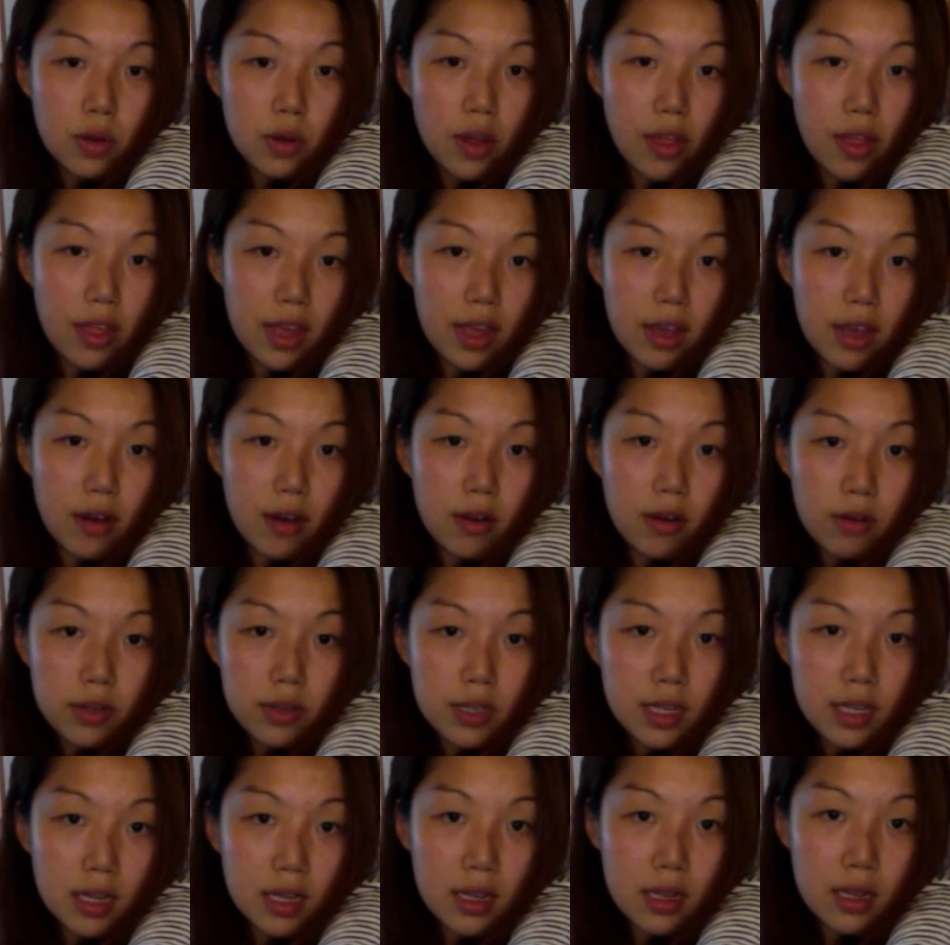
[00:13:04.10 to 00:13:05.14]
the
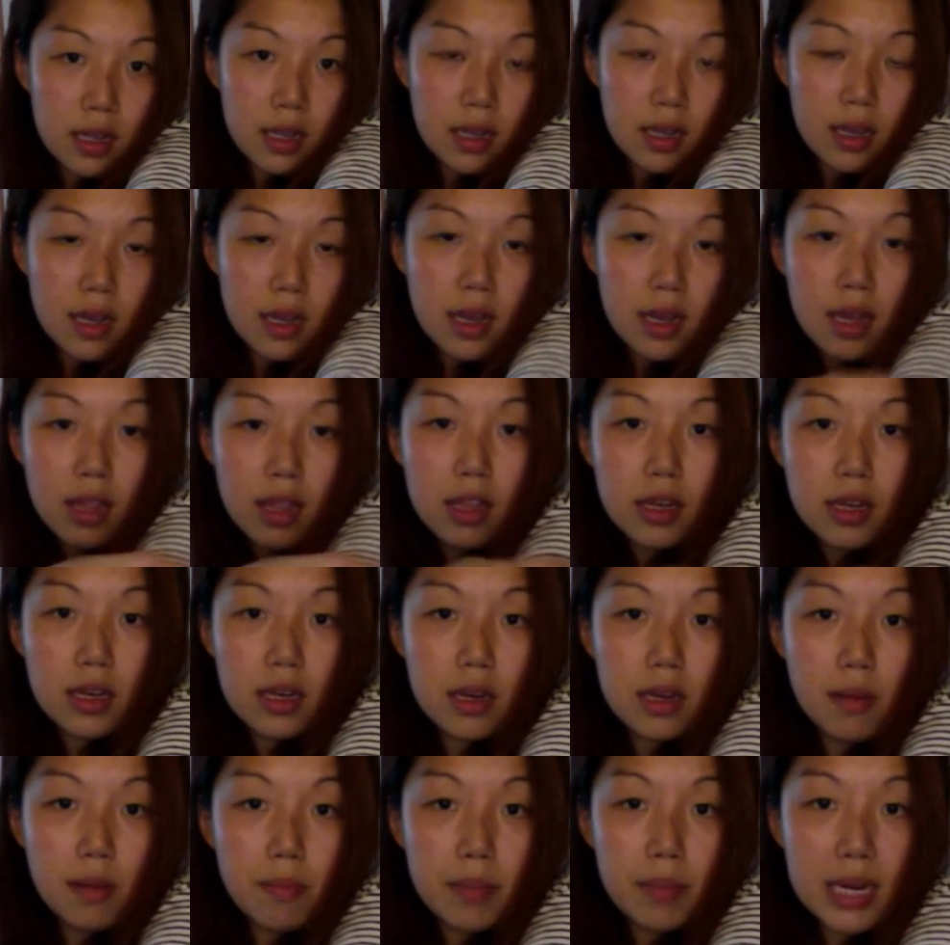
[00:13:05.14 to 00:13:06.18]
ulna. The
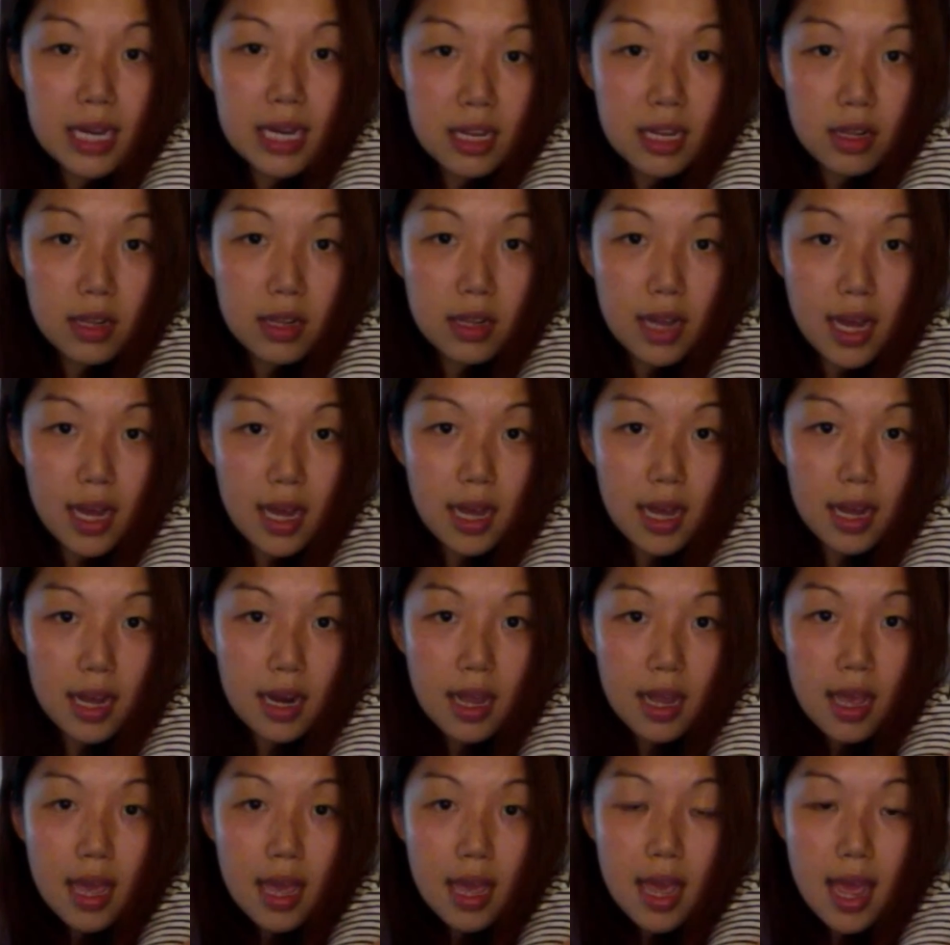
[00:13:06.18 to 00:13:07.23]
medial head
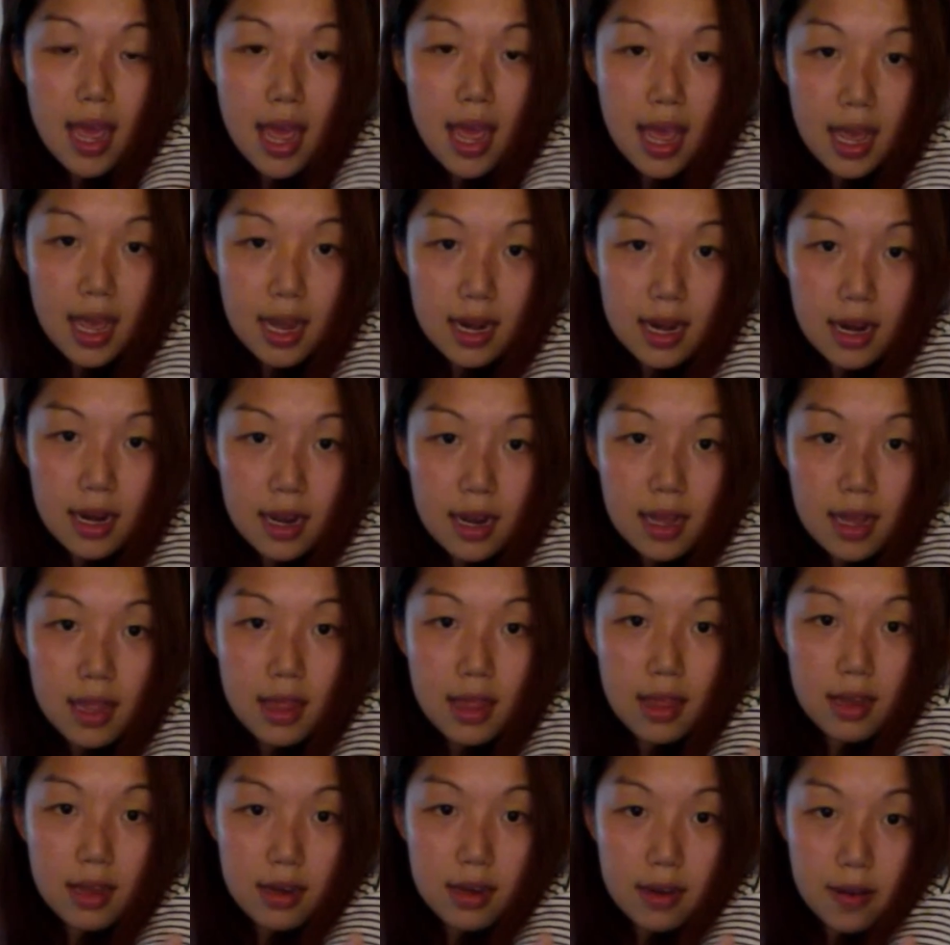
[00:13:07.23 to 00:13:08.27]
and
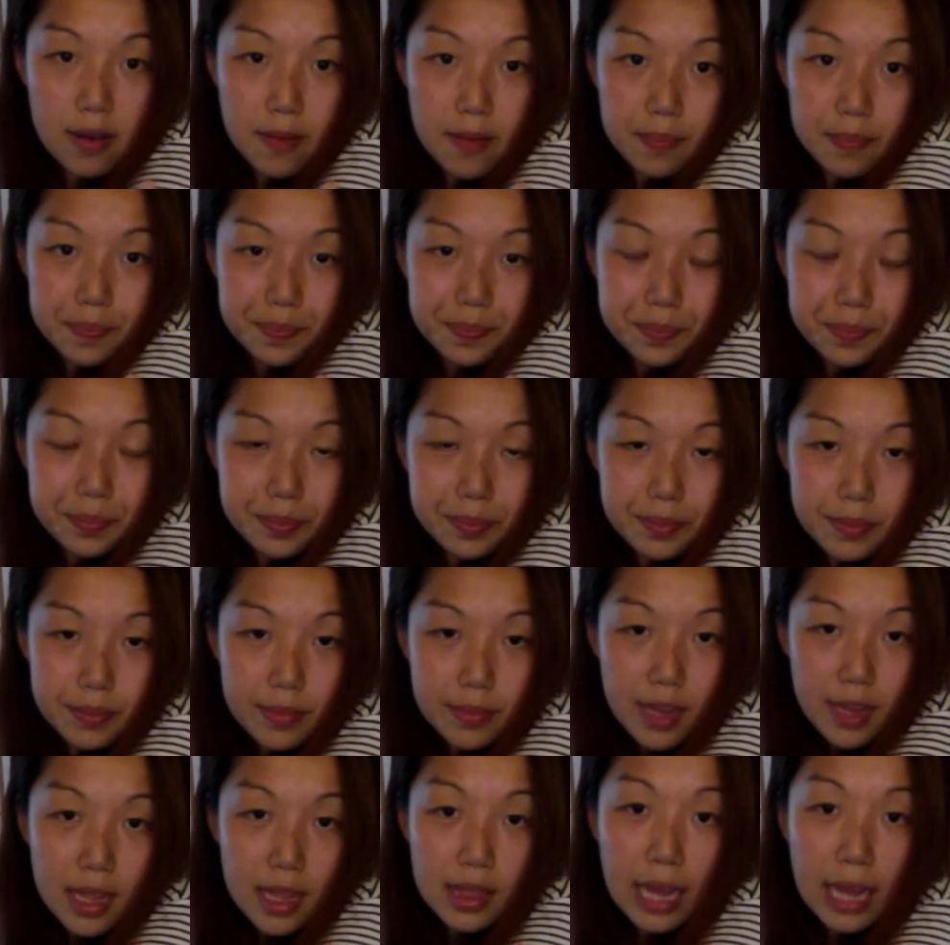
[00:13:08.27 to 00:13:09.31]
the
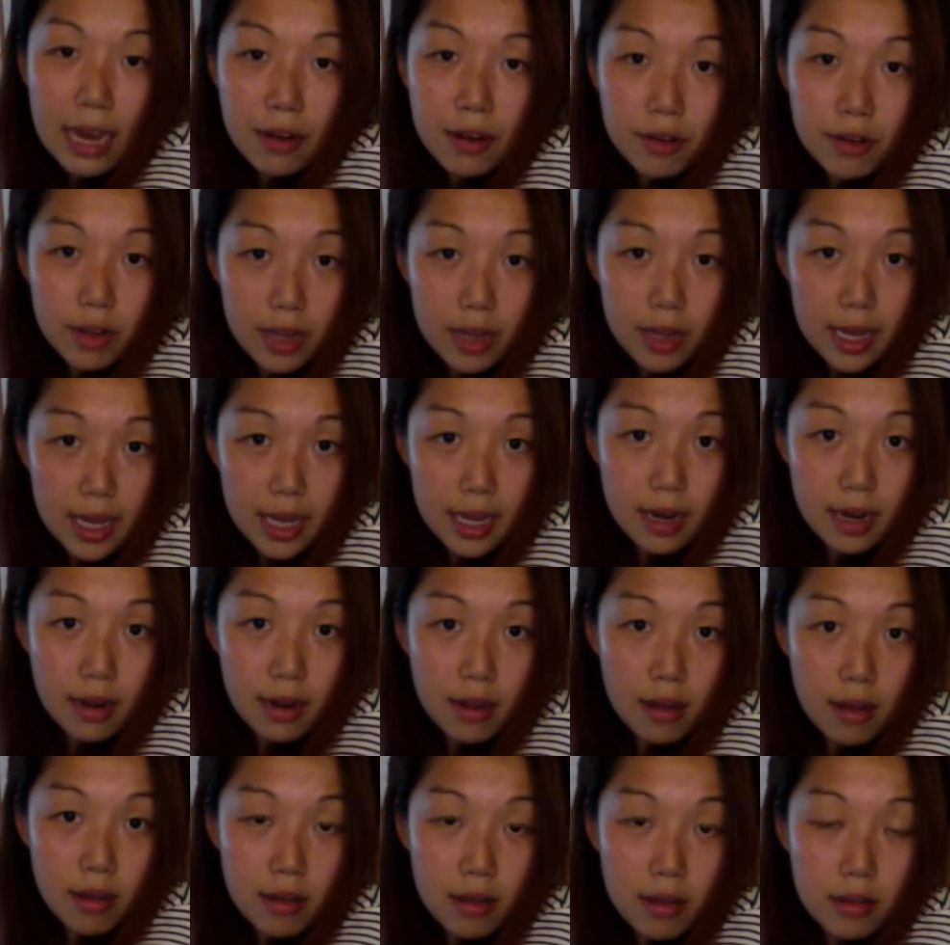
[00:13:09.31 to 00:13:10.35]
lateral head
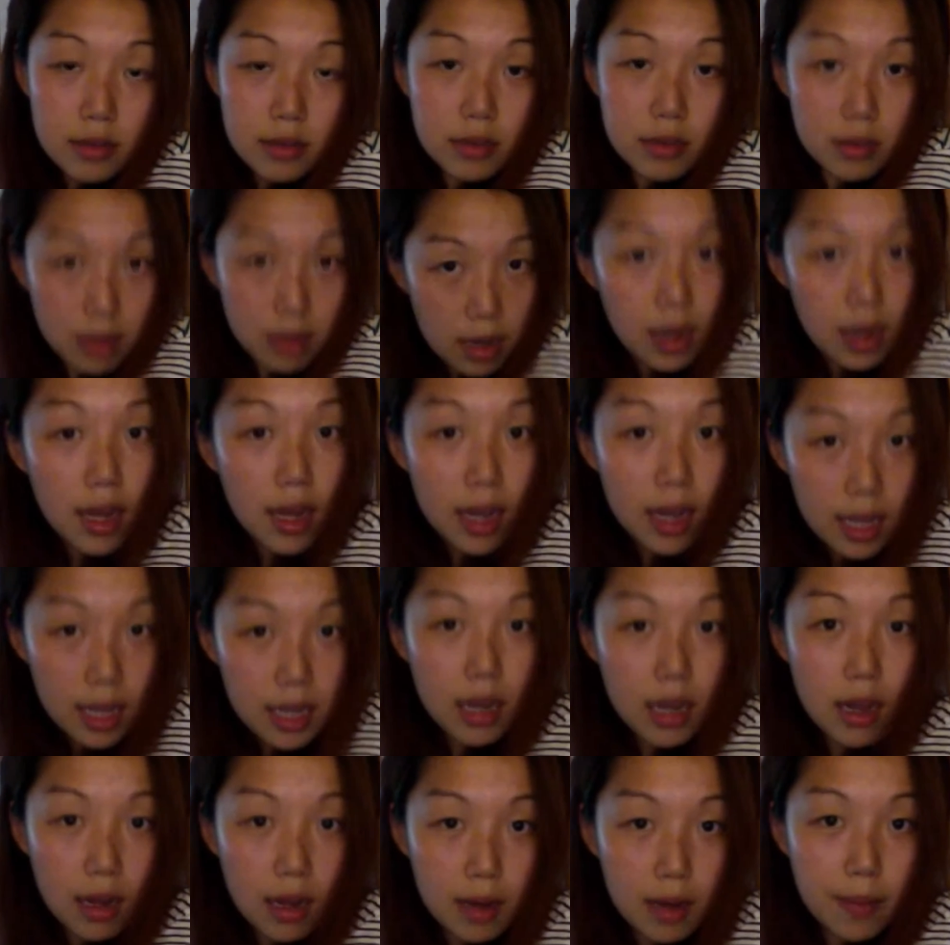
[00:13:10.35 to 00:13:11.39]

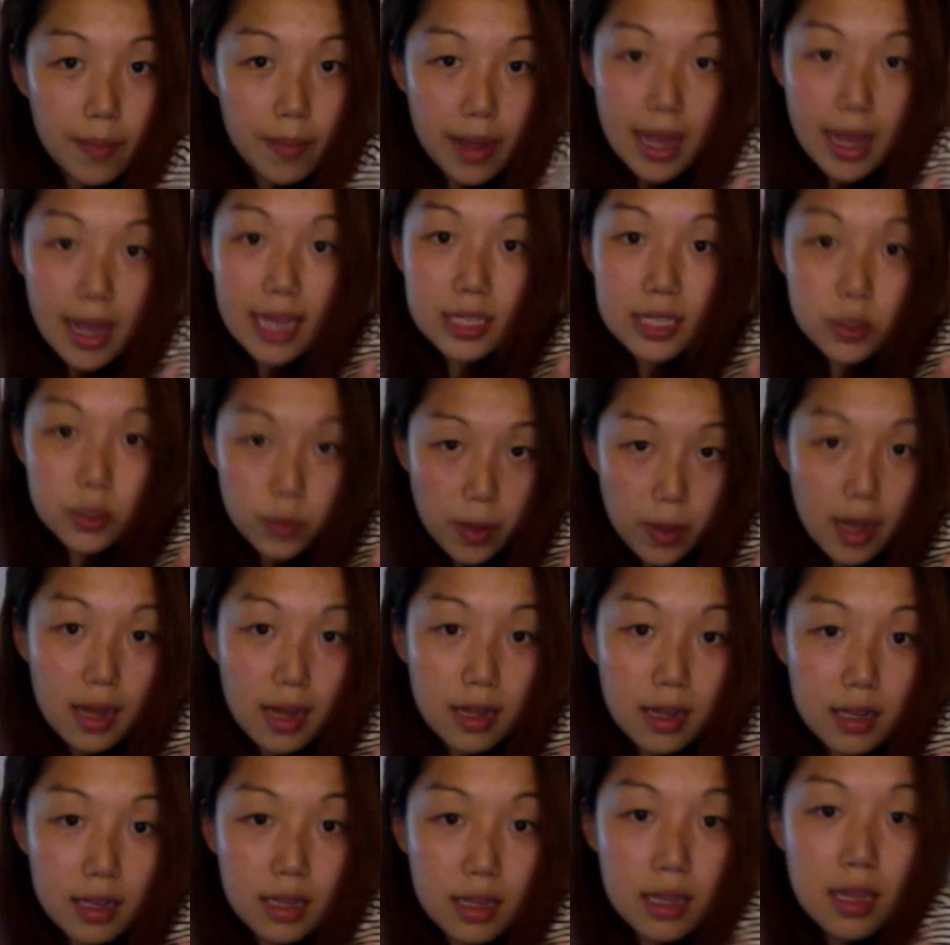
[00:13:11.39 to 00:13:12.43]
as
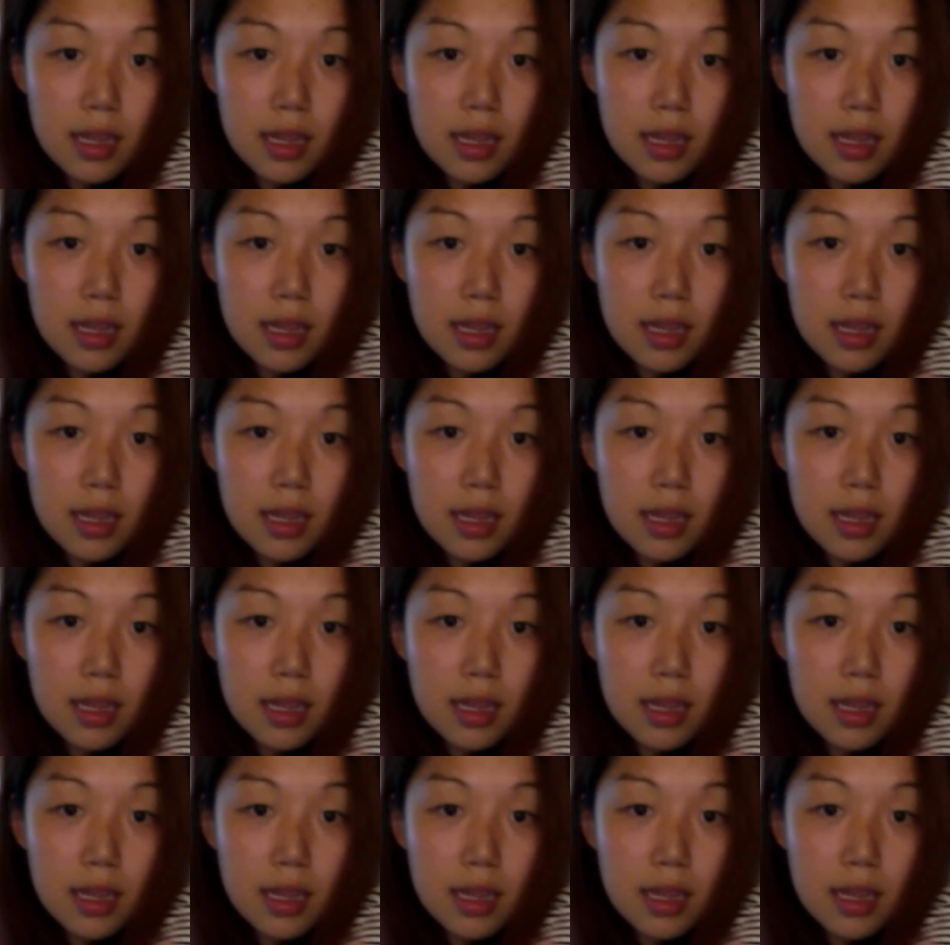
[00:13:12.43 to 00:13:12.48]
well